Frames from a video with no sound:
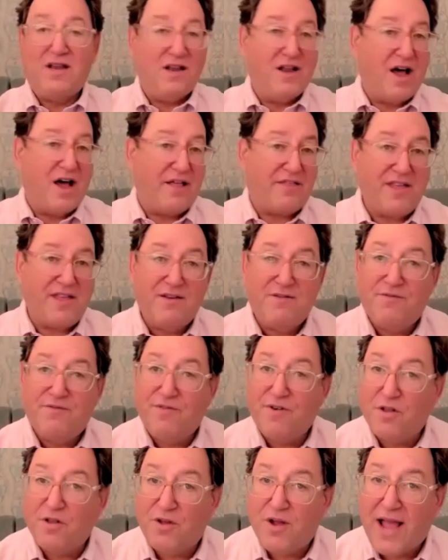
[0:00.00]
Nothing
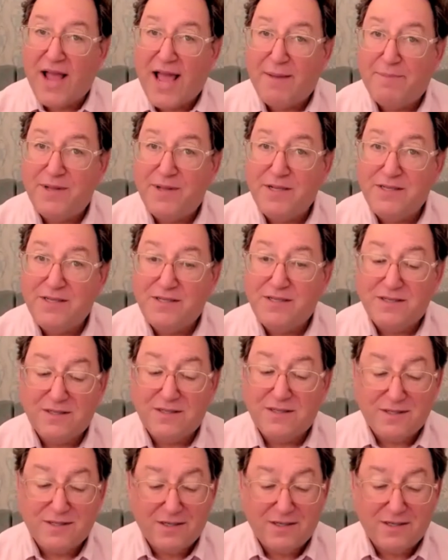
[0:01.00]
further happens.